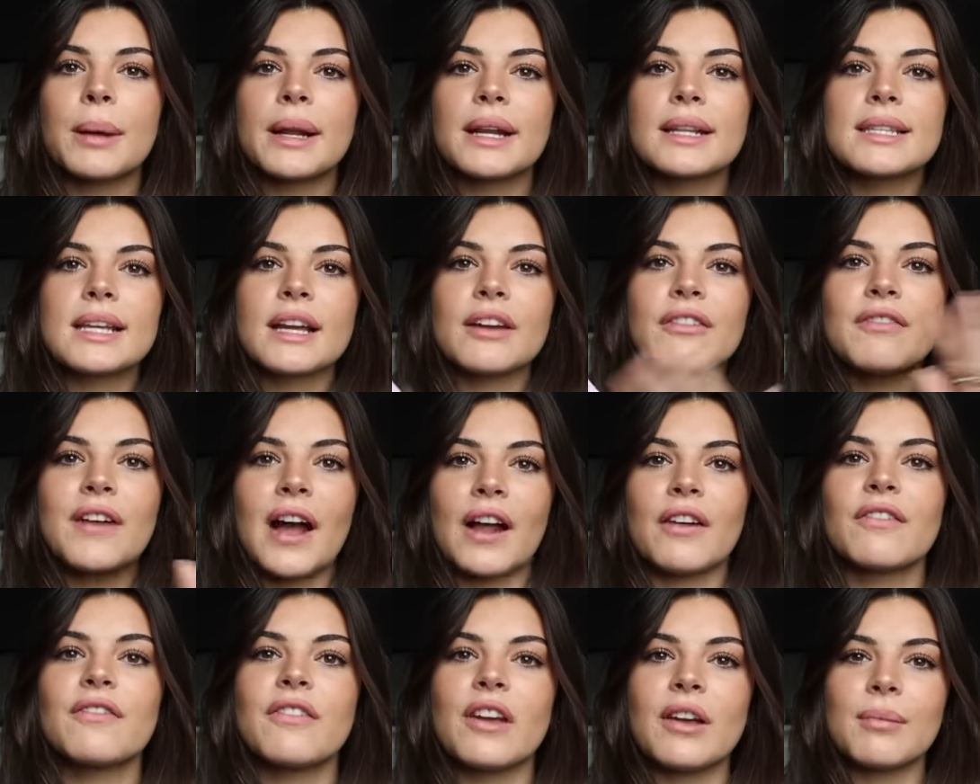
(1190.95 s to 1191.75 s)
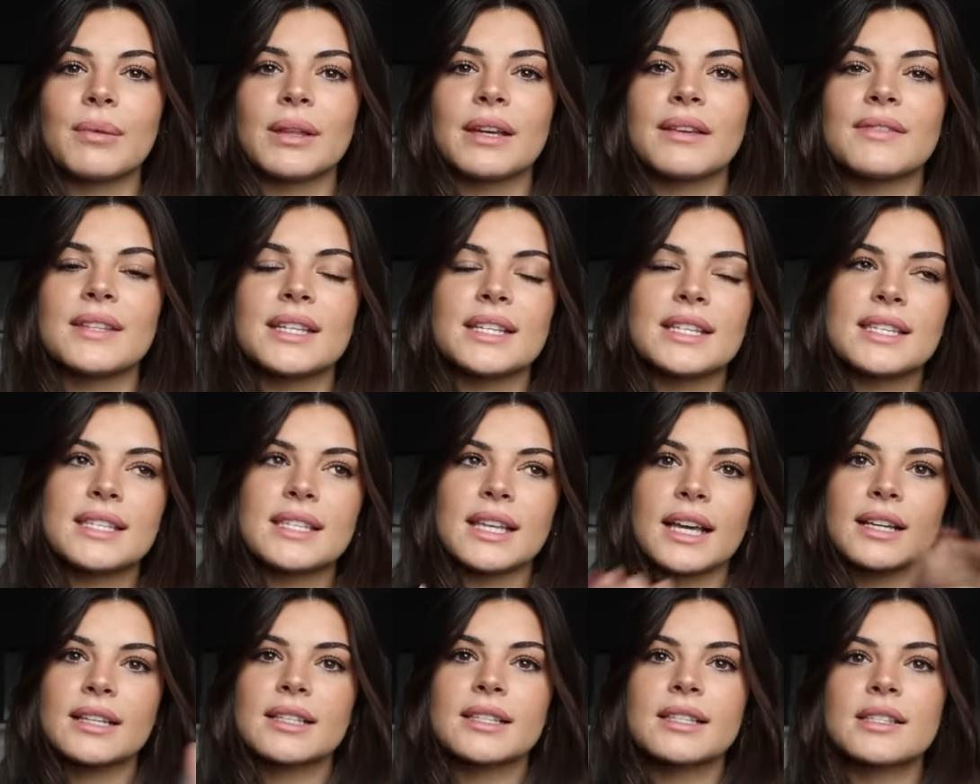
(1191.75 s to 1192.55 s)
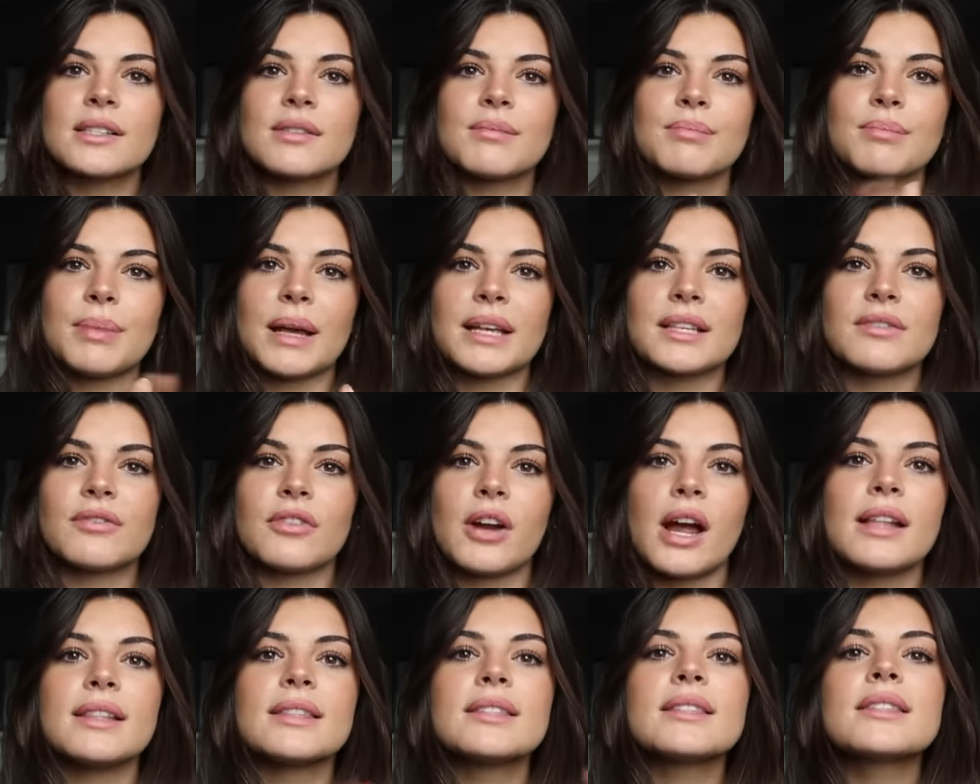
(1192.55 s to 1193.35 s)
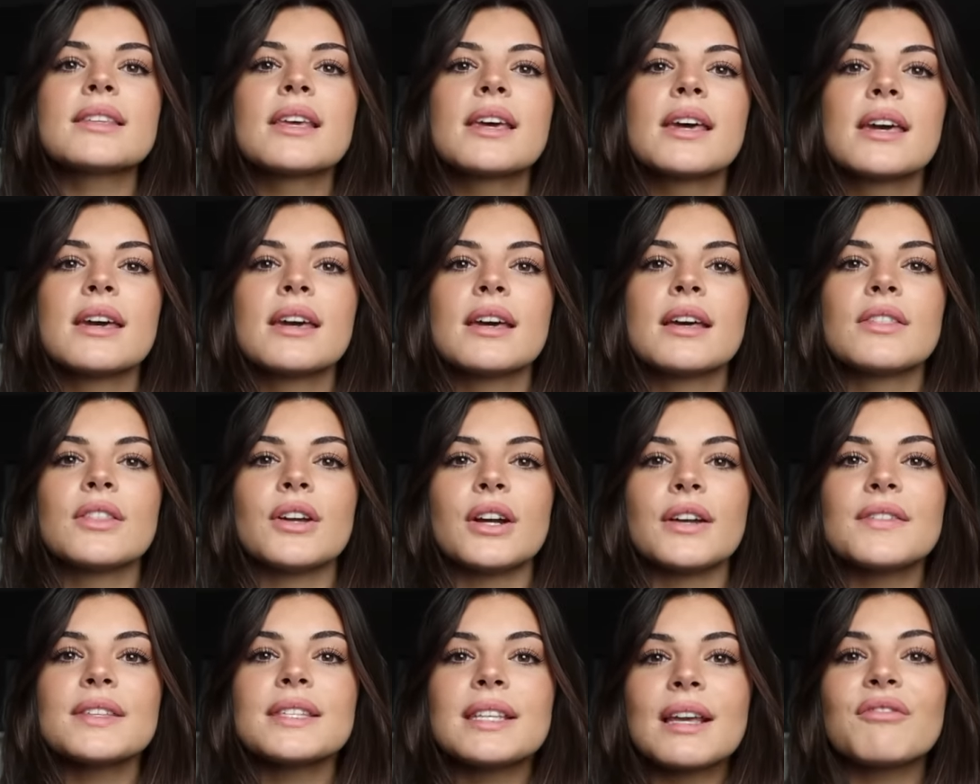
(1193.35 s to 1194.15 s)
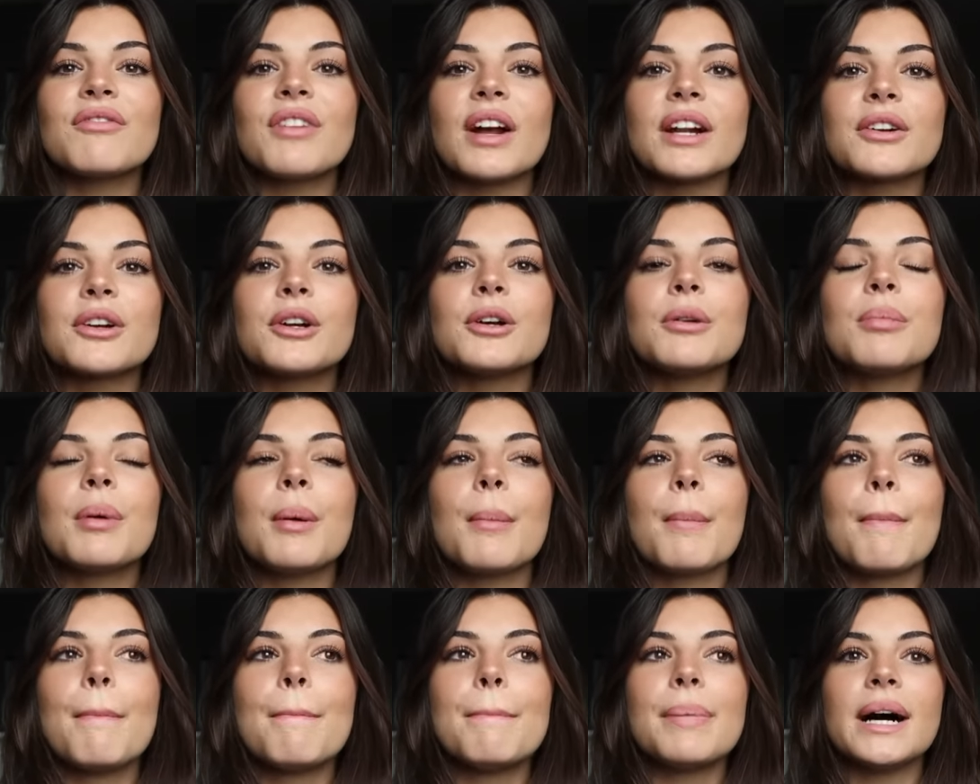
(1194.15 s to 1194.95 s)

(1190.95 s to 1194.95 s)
And it's like a found family of these 6 best friends they're in the same friend group,